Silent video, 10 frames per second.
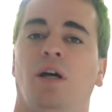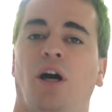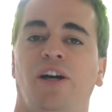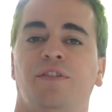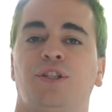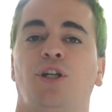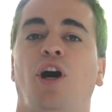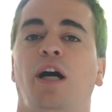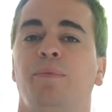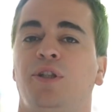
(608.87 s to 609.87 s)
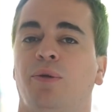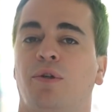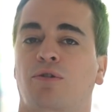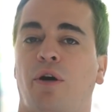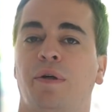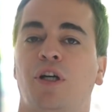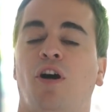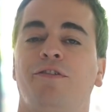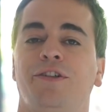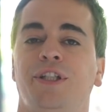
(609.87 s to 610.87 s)
Over time, you will grow in
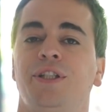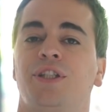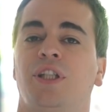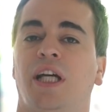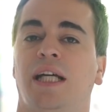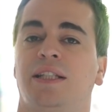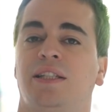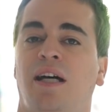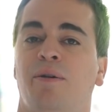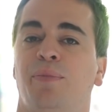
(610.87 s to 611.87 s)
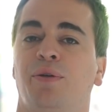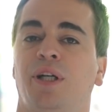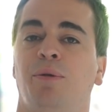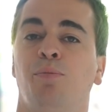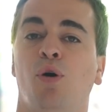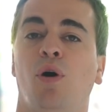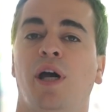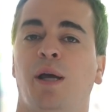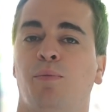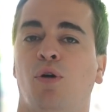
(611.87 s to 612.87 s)
confidence and start building more
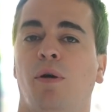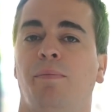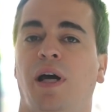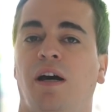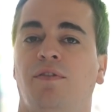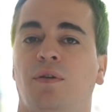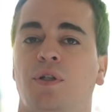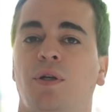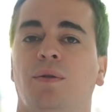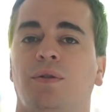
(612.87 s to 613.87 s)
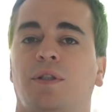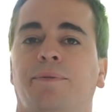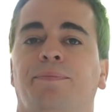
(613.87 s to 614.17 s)
and more powerful tools.